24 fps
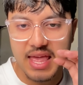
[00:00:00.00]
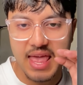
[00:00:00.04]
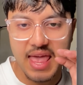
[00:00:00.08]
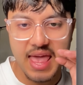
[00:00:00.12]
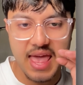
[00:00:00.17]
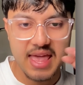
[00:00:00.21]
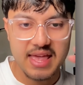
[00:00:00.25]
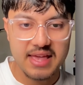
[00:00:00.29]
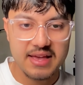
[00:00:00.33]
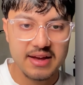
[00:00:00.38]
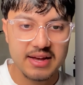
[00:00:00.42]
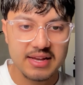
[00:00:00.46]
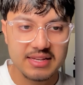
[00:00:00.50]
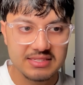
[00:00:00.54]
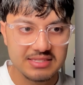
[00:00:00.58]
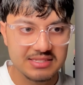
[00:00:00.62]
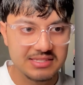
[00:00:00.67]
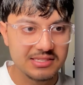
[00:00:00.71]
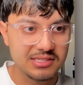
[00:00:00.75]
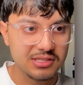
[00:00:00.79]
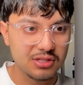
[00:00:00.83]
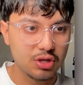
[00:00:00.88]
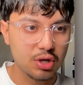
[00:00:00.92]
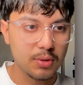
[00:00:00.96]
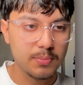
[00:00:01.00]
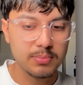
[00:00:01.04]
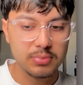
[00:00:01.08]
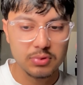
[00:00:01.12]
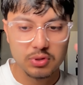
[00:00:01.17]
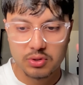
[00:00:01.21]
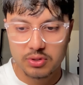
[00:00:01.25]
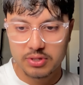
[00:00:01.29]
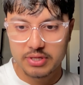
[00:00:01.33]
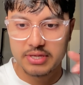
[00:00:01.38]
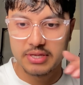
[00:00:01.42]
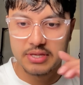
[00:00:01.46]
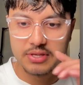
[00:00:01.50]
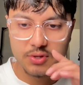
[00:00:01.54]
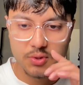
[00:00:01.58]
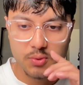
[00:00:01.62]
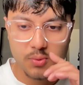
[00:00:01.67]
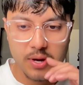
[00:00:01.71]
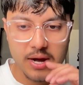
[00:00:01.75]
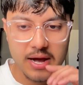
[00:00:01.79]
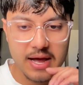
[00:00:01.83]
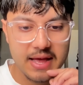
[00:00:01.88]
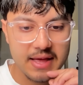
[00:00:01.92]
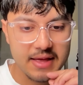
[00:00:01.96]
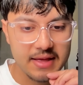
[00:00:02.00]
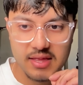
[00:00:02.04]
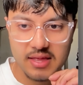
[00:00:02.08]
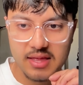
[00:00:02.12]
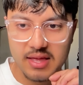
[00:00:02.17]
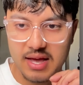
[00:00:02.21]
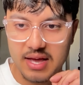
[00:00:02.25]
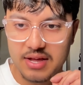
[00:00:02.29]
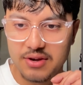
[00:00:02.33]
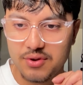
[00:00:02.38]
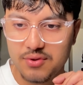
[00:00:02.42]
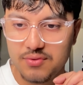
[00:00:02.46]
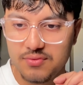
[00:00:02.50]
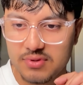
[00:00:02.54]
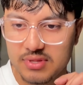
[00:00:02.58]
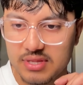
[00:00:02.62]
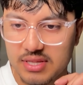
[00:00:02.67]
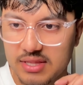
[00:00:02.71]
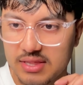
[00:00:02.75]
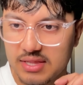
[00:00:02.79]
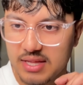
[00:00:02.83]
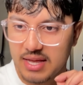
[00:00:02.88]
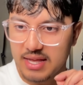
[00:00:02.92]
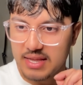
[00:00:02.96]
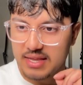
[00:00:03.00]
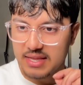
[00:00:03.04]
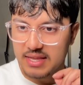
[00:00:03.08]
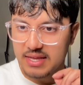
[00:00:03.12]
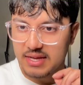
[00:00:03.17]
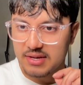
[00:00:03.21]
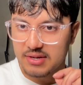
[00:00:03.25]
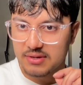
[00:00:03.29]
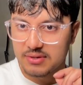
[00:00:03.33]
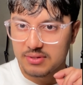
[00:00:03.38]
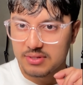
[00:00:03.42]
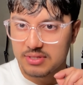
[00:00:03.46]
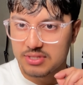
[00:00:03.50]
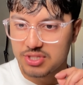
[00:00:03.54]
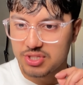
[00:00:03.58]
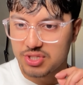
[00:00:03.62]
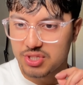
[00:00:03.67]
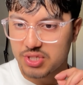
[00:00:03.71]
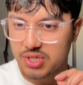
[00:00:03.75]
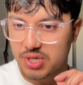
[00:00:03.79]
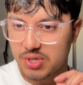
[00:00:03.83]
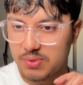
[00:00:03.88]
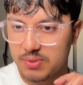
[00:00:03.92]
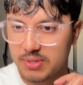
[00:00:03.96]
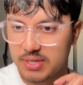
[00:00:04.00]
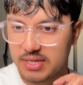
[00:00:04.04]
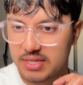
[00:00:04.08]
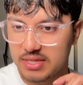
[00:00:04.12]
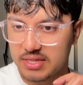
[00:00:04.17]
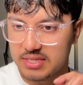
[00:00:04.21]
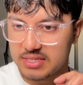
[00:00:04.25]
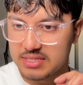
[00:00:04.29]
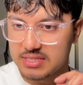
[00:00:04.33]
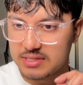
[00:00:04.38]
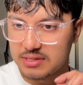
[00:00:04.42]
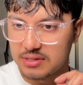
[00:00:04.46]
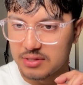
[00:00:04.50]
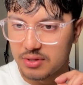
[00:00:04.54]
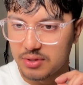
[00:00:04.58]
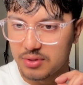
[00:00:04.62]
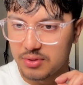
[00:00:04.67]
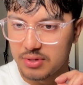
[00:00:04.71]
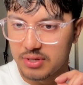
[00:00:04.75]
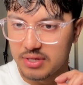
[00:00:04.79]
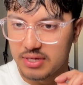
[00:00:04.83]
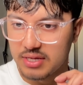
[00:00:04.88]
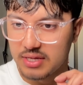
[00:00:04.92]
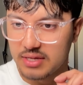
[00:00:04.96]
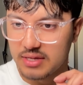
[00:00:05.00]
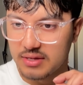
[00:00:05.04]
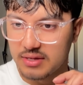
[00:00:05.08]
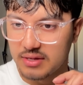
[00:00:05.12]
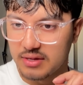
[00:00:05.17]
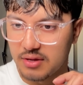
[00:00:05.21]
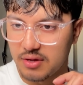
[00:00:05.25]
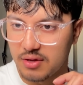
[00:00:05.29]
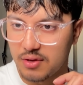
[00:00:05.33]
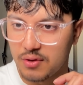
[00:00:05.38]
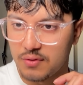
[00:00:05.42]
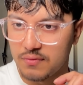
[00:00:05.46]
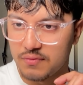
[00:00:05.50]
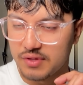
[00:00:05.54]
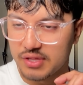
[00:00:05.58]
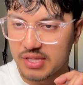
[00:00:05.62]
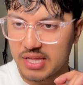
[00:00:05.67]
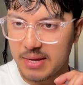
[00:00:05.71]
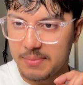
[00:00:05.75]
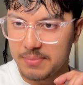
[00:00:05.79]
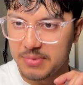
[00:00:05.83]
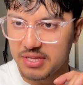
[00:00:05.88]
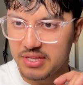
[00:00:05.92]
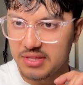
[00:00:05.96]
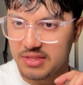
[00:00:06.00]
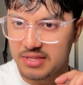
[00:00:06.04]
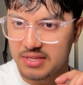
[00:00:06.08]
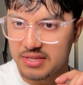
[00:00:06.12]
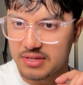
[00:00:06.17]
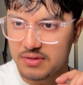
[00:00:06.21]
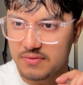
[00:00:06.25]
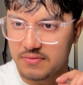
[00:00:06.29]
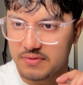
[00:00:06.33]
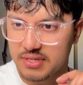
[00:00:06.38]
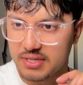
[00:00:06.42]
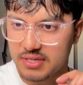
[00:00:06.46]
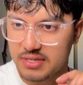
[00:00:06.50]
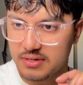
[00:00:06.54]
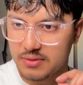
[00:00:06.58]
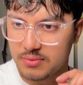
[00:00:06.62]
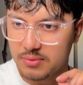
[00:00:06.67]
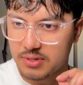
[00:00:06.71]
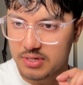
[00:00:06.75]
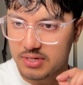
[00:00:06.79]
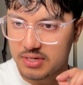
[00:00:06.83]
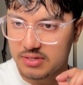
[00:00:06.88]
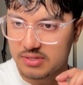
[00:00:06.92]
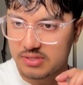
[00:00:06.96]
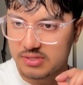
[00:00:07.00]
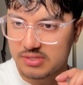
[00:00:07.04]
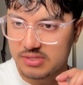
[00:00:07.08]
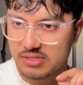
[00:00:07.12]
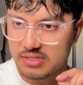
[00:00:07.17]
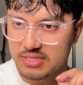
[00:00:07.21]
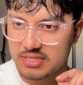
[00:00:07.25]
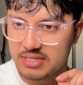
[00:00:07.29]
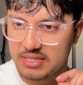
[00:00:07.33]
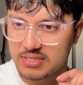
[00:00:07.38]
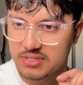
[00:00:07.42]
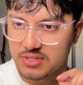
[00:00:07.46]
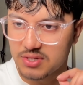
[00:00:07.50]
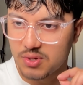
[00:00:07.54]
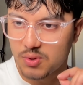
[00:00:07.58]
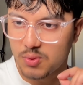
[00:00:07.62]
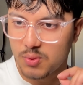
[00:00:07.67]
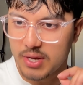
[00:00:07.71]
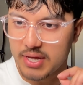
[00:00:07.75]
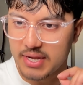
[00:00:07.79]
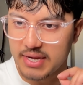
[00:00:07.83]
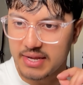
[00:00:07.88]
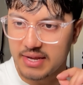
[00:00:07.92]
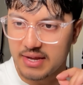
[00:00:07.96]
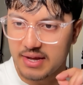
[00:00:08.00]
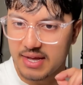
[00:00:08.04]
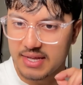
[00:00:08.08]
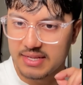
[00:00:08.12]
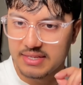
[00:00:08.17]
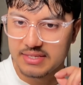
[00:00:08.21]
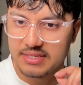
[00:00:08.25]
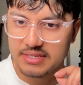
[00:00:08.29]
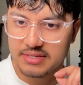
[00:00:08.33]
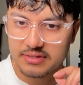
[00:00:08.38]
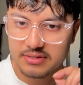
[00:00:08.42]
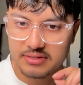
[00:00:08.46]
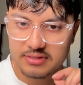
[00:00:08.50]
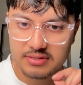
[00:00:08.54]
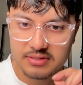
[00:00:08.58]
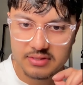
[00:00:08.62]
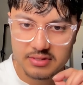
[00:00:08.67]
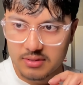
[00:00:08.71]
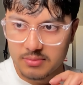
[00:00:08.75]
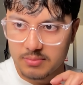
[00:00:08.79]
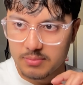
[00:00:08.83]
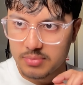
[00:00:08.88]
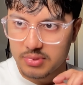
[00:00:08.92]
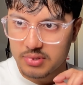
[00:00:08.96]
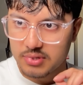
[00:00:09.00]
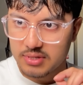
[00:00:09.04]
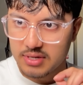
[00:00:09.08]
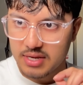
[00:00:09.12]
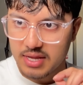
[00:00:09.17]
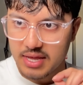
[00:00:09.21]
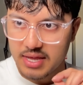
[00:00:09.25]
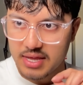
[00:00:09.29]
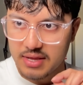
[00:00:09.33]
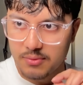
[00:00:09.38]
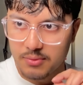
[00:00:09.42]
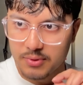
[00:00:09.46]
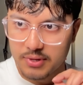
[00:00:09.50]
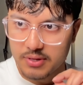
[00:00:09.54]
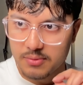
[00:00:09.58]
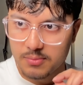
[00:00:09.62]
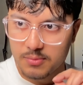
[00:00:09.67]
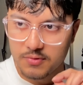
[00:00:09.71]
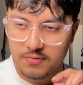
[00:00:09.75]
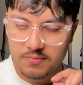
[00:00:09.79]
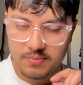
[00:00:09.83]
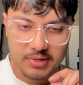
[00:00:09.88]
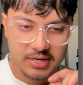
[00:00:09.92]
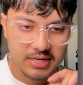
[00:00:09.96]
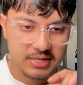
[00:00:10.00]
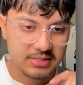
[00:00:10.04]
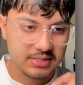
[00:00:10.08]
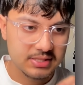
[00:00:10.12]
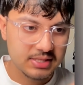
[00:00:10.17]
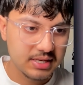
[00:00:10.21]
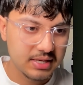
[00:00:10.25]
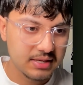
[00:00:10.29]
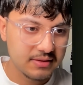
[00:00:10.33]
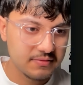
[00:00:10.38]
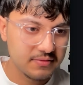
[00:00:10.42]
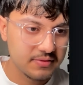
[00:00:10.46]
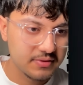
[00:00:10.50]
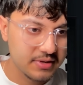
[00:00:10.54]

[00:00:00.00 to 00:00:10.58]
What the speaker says: AI slop looking UI. I don't really like how it's showing this loading overlapping thing over here where it clearly says awaiting idea. But hey, we can move past that.